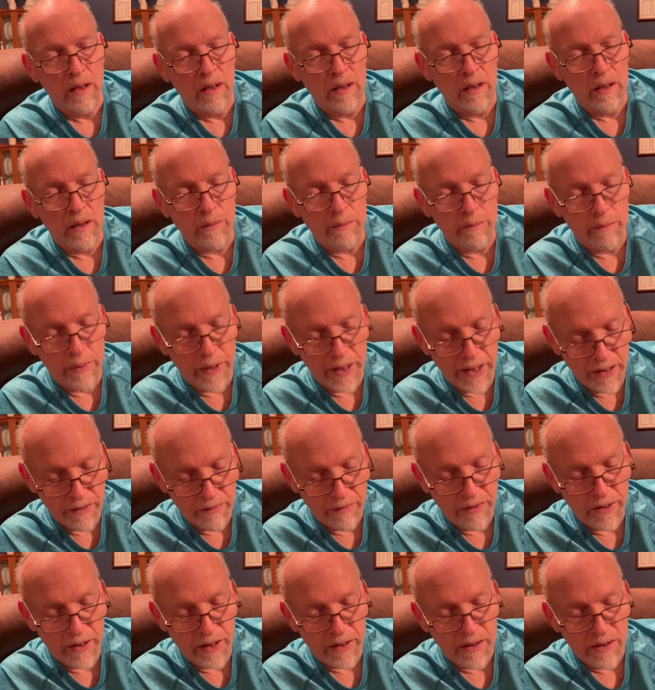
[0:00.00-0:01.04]
the
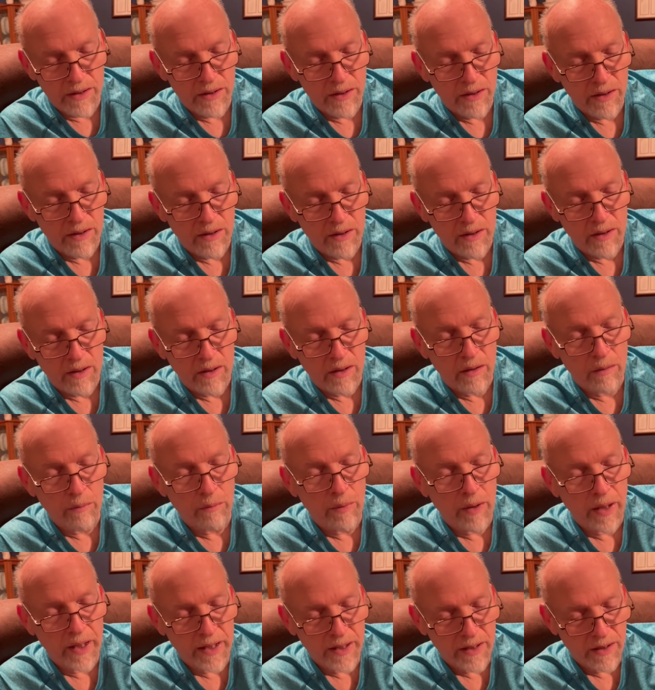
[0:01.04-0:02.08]
benefits, the
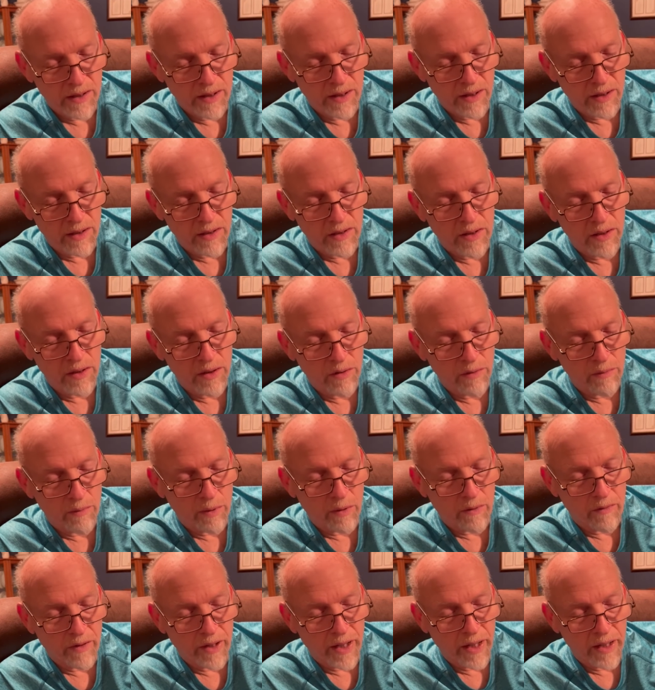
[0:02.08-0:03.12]
blessings that you
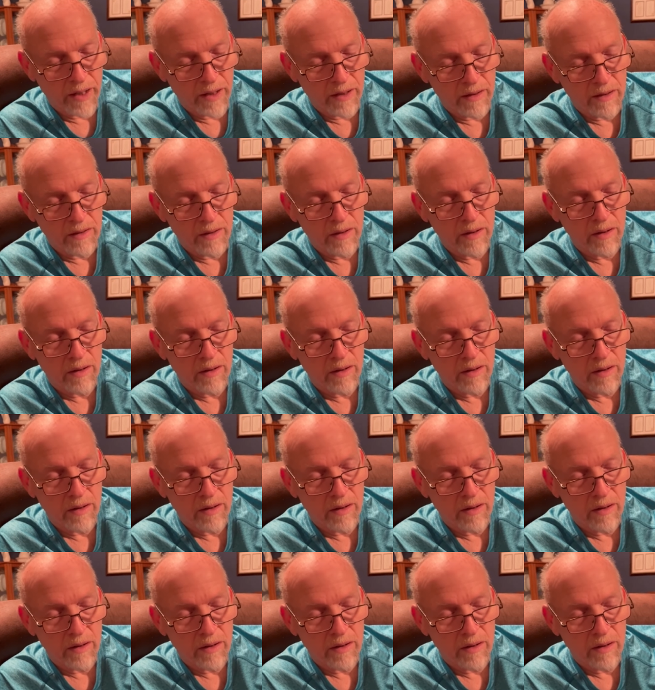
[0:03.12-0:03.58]
provided,